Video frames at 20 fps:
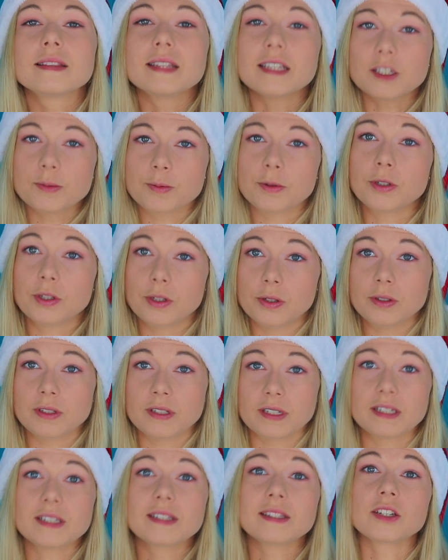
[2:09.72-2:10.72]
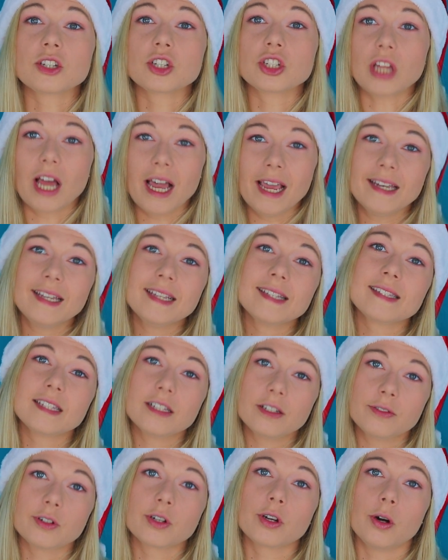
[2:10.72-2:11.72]
This produces the shiny
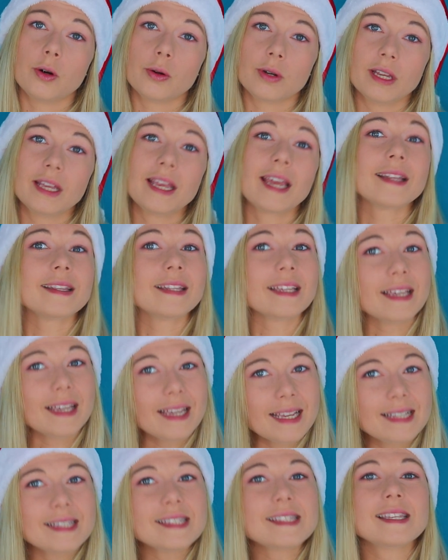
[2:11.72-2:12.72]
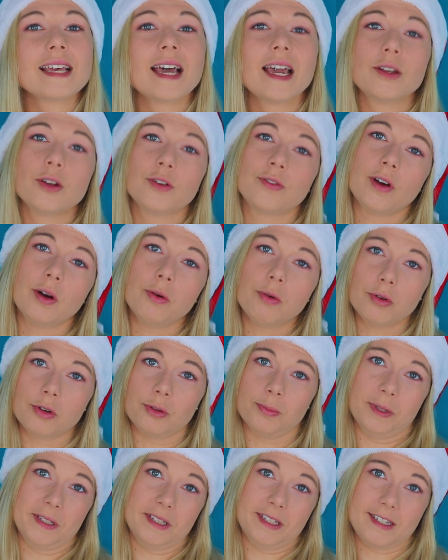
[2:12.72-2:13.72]
silver coating at the inside of our
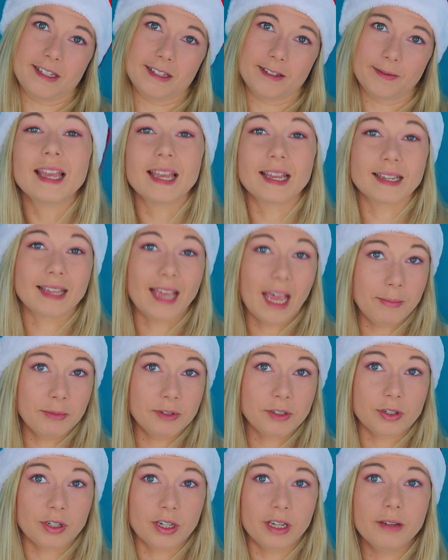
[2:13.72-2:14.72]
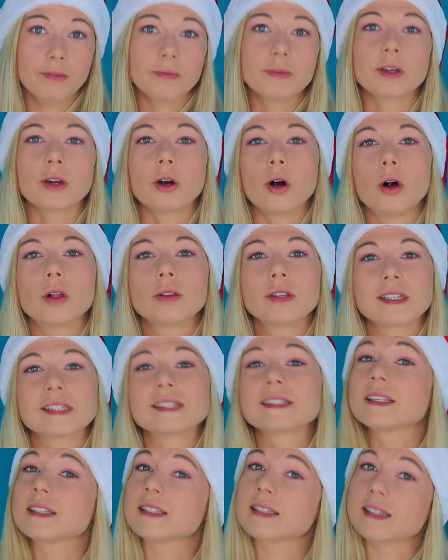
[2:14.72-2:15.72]
ornaments. In chemistry, we call this
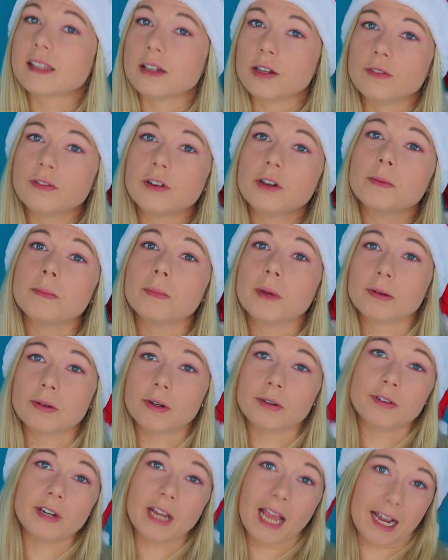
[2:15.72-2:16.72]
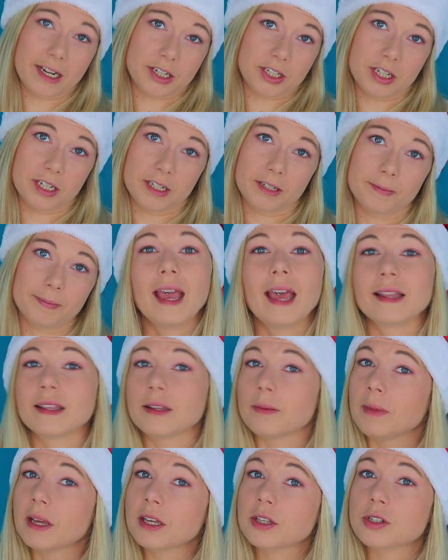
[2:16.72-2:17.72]
the silver mirror reaction, and
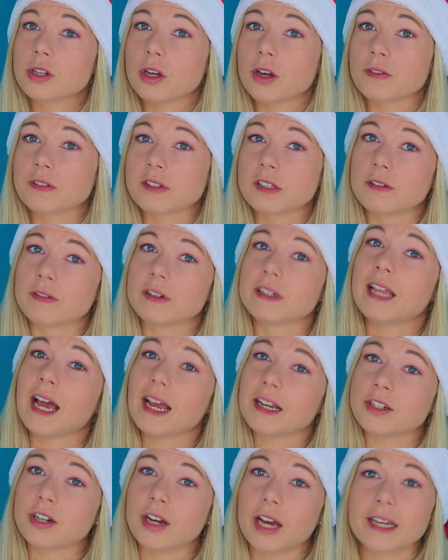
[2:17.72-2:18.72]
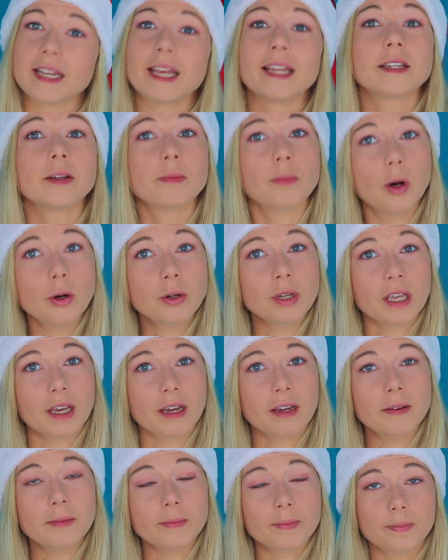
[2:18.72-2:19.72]
the mixture of silver nitride and
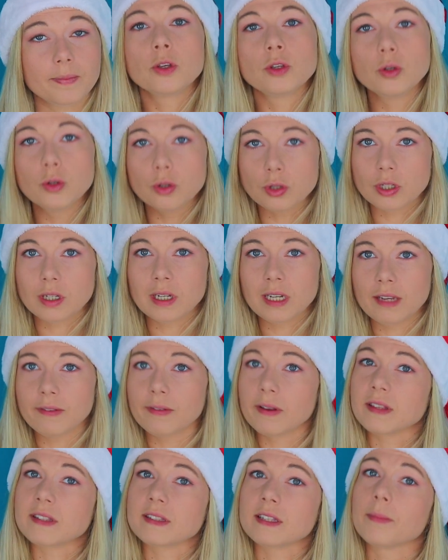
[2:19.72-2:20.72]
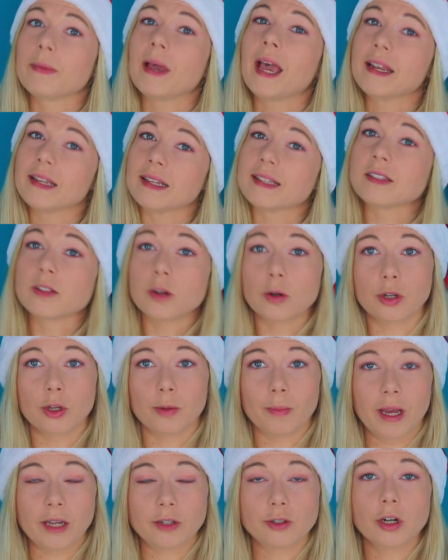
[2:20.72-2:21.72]
ammonia, usually with some added
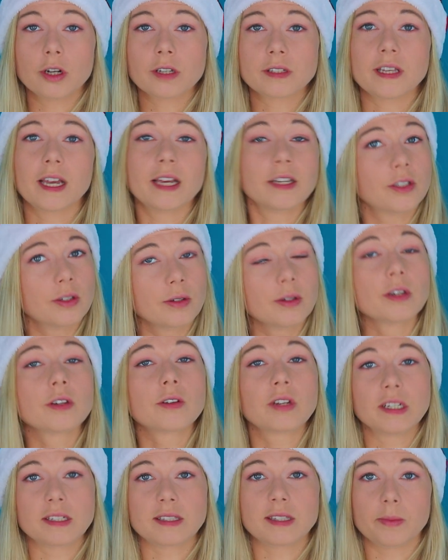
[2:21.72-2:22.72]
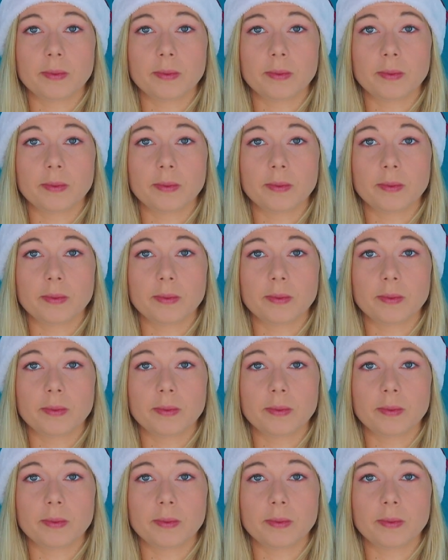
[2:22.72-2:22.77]
sodium hydroxide to increase the